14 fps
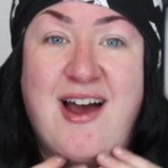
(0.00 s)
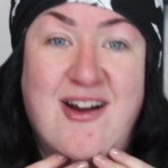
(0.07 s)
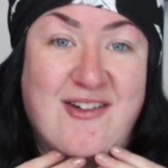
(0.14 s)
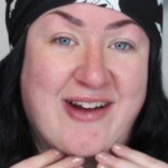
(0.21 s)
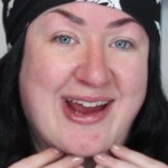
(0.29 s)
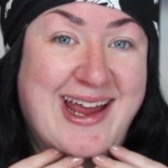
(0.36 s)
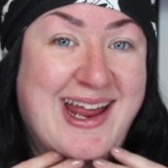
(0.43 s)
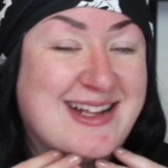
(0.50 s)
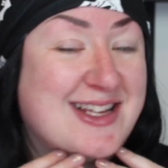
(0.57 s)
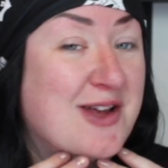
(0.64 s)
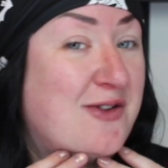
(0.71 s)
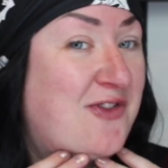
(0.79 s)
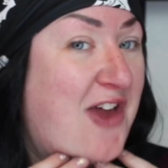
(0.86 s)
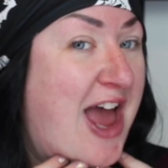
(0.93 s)
Alright, and
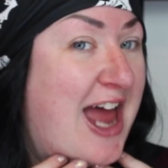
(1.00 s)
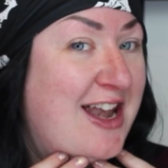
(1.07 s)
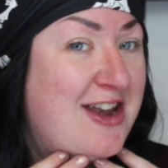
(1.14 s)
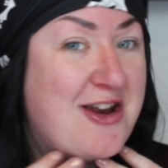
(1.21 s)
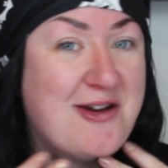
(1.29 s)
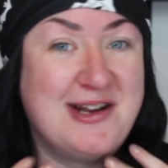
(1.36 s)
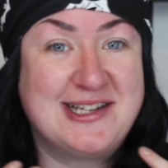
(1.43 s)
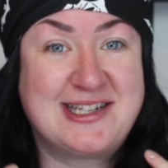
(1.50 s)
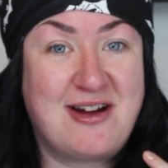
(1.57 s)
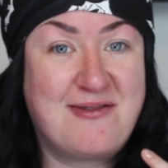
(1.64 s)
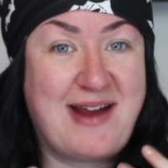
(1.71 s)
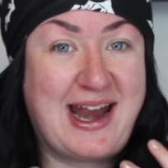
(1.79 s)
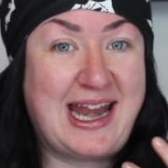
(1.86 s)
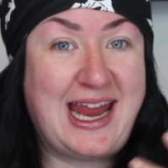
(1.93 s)
so if you hadn't noticed
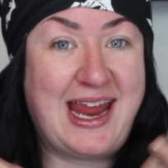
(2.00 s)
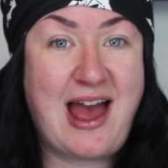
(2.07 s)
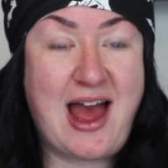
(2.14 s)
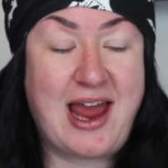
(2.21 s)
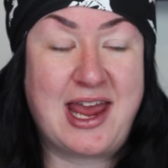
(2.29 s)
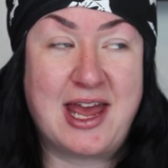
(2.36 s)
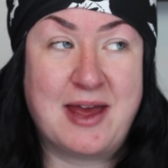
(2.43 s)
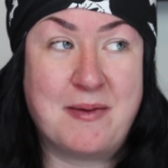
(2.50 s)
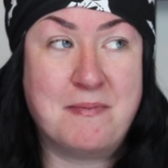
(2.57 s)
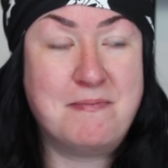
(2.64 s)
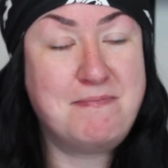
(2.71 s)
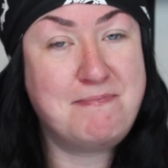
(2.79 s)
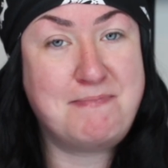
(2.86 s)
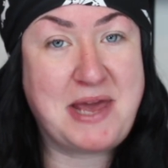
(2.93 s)
already, I
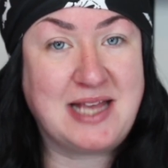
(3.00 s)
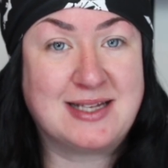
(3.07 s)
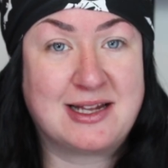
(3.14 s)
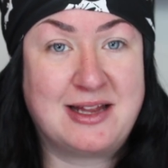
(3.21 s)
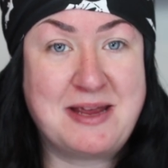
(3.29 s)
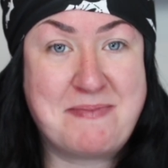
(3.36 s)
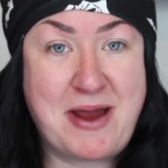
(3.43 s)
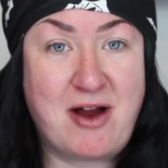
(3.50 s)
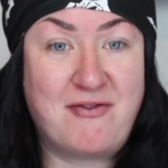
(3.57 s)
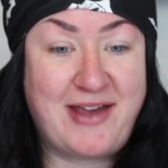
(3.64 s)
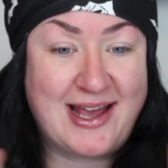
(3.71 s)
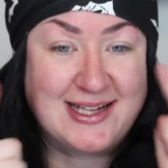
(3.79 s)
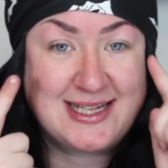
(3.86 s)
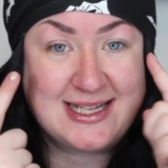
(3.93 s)
am basically
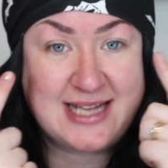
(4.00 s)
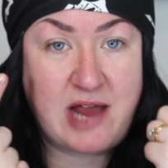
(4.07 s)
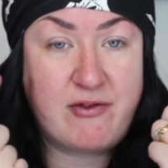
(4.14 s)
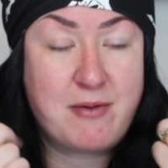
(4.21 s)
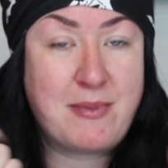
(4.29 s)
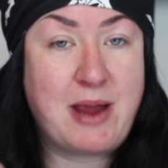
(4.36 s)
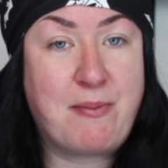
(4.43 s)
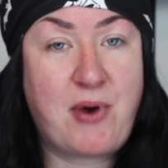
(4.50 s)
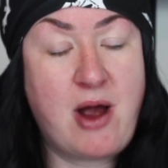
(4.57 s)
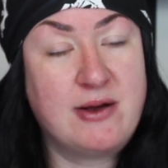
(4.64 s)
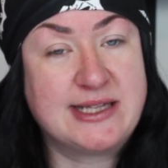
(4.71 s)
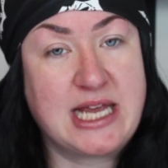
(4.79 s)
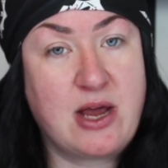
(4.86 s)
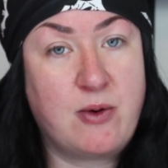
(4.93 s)
barefaced. Aside from my
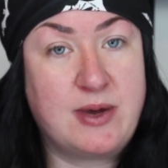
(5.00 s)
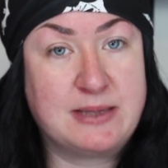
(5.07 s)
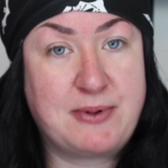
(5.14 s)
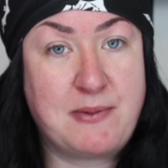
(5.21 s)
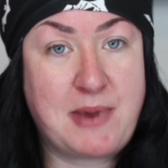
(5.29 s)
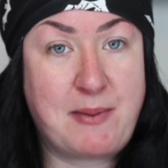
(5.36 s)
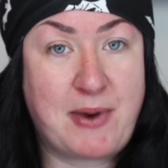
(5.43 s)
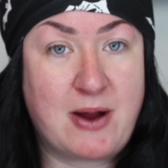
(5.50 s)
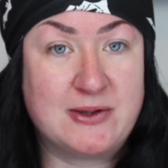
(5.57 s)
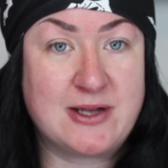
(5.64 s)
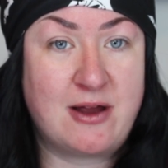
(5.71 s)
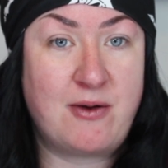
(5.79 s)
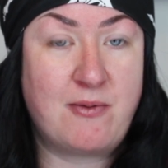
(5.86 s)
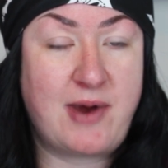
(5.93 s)
brows, I always put my brows
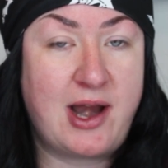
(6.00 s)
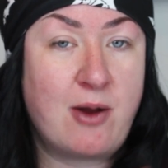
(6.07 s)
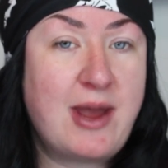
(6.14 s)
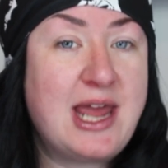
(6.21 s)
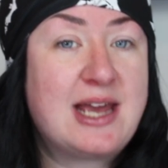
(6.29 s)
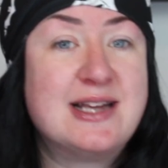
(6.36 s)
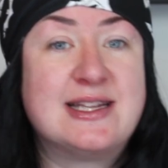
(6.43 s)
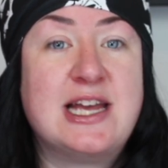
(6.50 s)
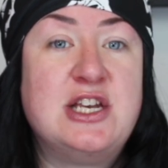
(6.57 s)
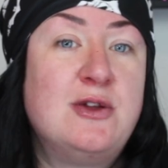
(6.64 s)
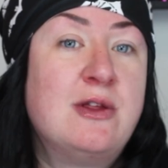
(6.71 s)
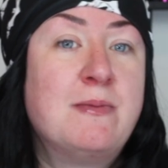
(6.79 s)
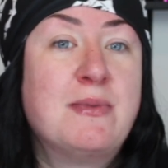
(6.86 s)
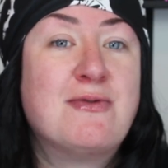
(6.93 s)
on right away because I
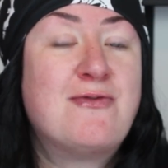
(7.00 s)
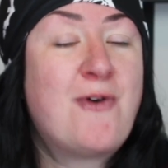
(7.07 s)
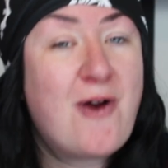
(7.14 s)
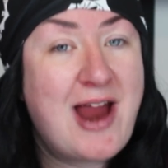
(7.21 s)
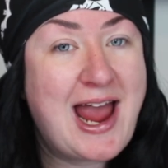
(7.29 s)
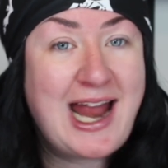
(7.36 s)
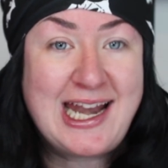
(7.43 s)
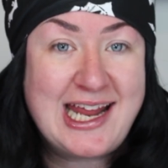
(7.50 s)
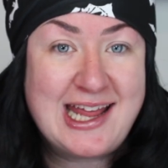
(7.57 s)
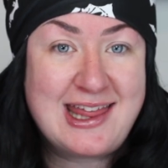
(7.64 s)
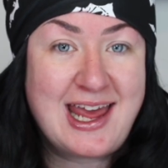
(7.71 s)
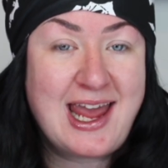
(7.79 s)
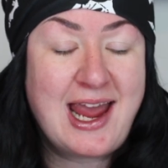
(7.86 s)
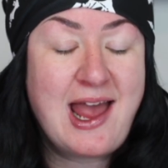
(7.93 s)
do them before
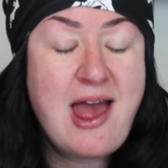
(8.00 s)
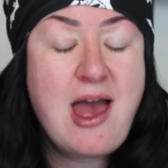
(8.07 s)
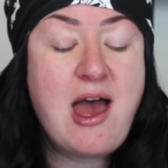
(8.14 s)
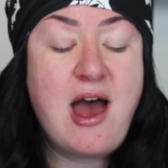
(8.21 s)
anything.